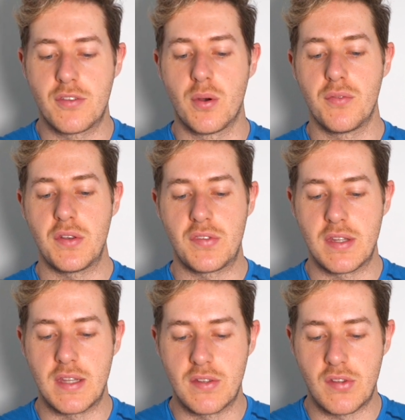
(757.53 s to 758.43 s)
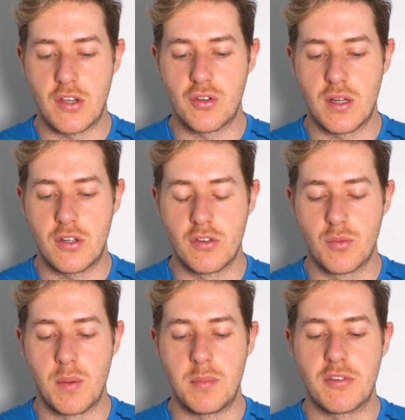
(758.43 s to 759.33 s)
So obviously the exaggerations
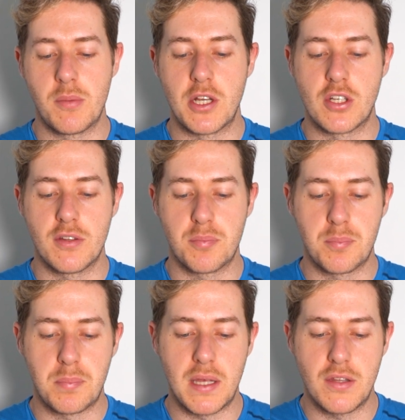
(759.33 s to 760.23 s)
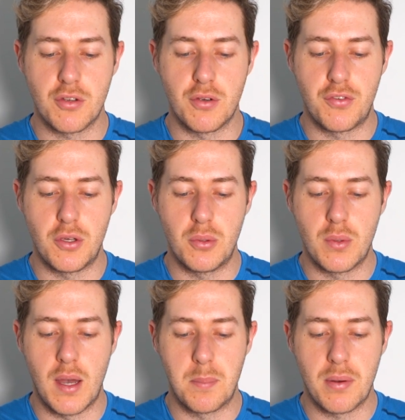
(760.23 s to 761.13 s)
won't be so much. Let's play through a few
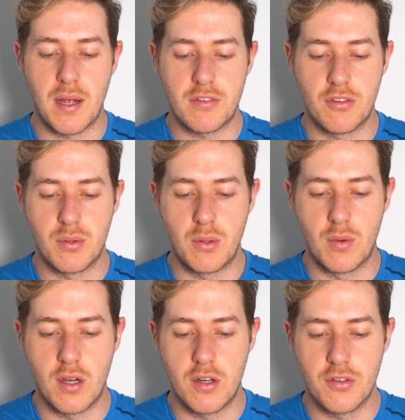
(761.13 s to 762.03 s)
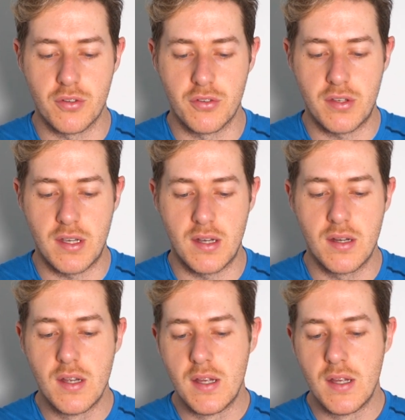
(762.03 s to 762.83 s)
practice swing rehearsals here.